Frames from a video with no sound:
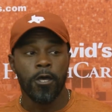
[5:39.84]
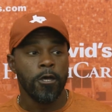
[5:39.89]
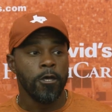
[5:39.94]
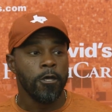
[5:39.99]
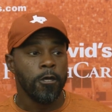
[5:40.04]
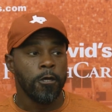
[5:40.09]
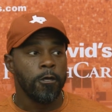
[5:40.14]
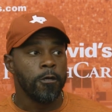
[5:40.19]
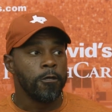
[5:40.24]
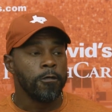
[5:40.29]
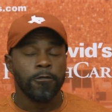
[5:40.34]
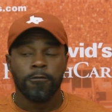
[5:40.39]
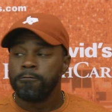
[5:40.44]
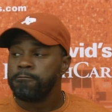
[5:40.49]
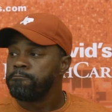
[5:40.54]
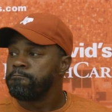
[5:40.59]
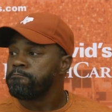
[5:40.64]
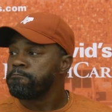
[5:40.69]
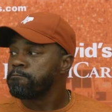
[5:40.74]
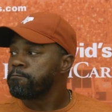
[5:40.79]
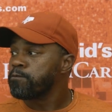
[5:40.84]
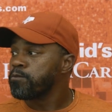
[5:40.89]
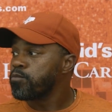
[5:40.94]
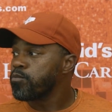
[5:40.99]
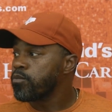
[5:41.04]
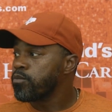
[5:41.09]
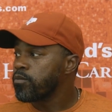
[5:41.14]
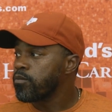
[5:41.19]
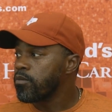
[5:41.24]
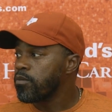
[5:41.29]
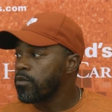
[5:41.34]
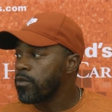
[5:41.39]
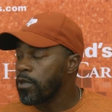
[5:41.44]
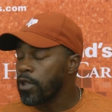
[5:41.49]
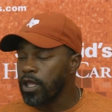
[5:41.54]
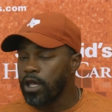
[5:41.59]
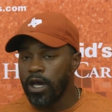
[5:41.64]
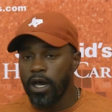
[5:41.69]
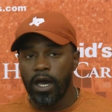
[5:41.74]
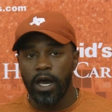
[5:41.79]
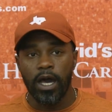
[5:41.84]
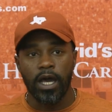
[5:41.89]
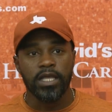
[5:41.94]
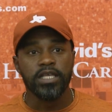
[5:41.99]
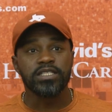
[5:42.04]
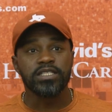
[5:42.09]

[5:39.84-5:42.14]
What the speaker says: got the best hands of all your running backs?